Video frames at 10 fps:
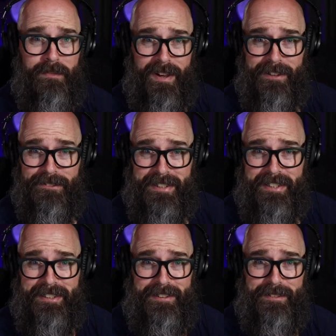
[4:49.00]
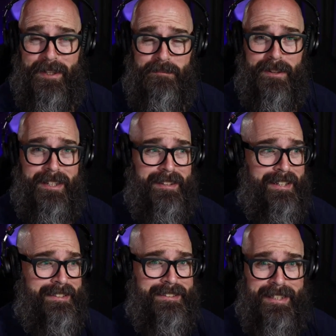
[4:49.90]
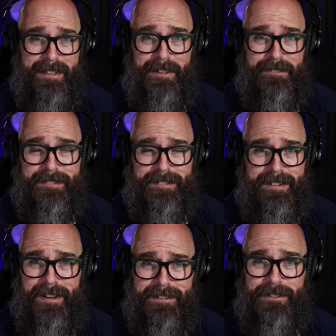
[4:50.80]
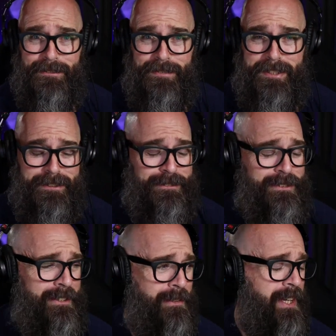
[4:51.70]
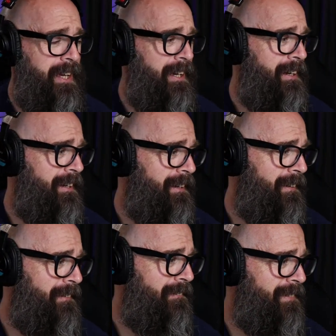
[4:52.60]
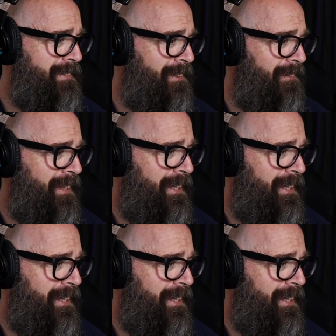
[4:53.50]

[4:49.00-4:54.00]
following. You know, they play like sellout concert venues. So uh, so